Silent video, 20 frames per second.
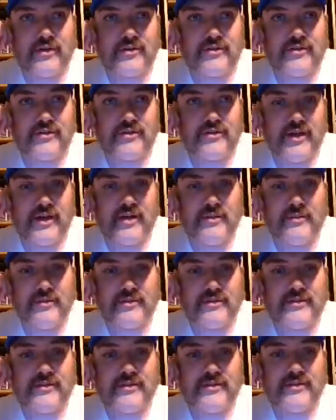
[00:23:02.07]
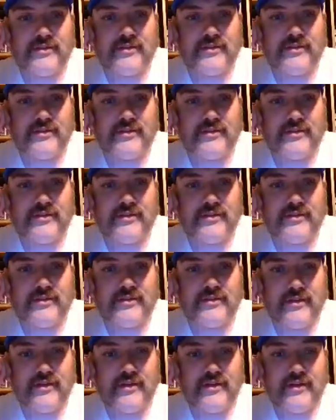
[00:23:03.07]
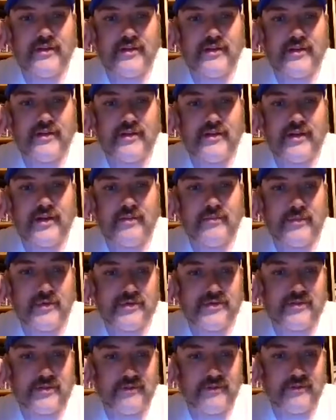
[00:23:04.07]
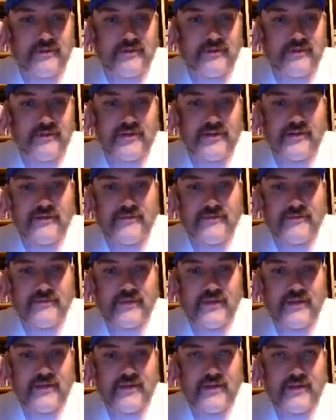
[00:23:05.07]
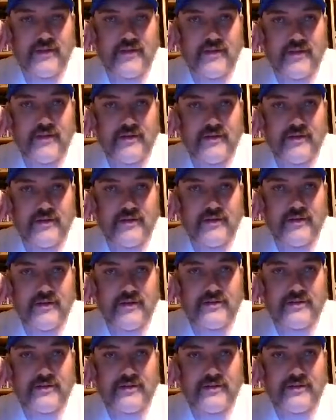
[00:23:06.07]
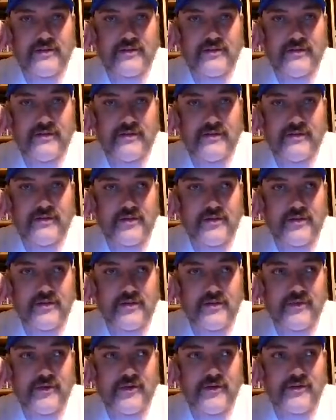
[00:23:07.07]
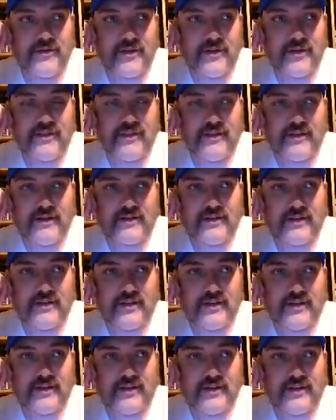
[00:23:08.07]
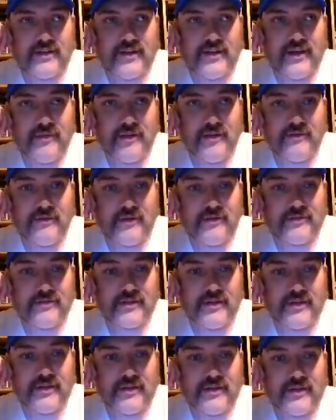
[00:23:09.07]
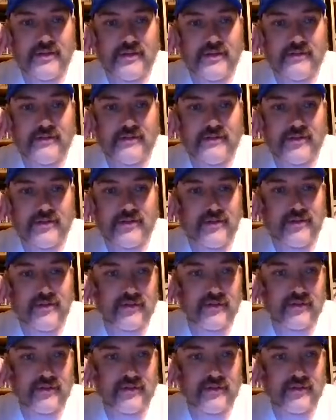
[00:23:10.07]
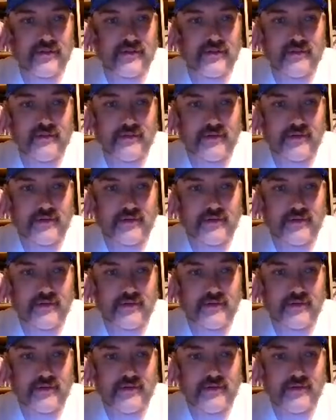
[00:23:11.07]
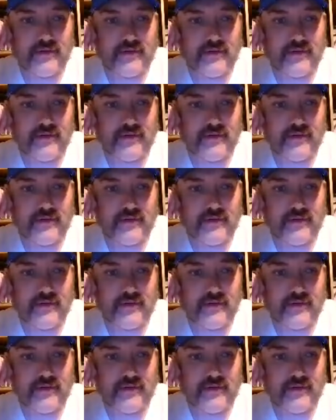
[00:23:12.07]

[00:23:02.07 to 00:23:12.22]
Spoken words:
George the Animal Steel and Mr. Fuji, which, Mr. Fuji, I think at the time, I believe he was getting too old to get in the ring, and